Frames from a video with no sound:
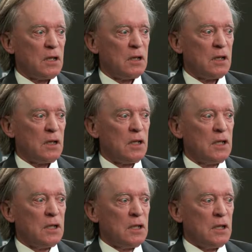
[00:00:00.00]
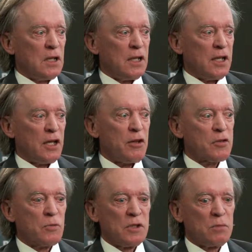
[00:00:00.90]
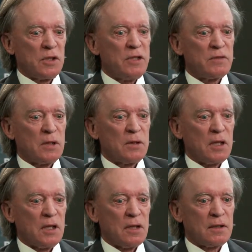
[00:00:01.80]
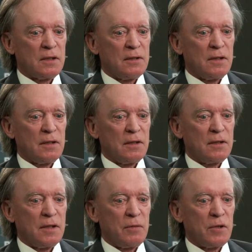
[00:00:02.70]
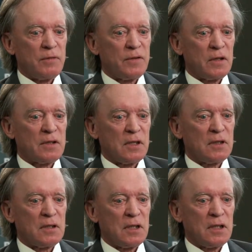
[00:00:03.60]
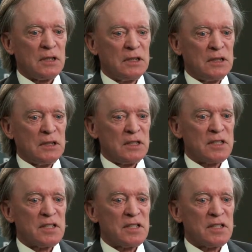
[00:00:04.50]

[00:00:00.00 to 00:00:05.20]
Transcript: and others wouldn't have believed it. They would have felt that the